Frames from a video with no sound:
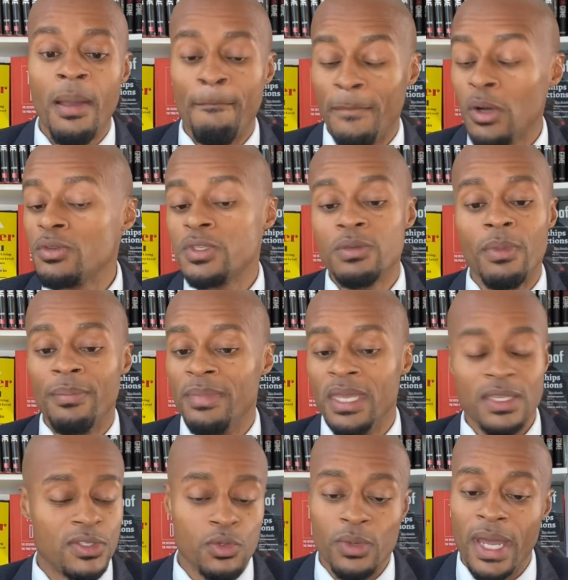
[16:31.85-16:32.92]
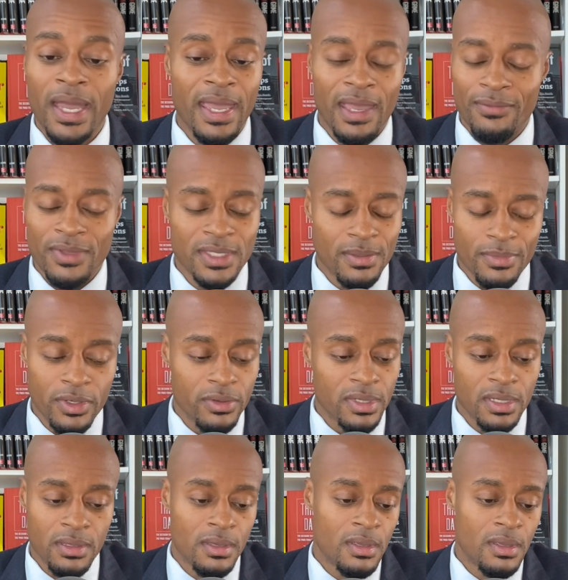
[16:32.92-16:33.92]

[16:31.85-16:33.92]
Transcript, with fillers: Most human beings do not have this ability.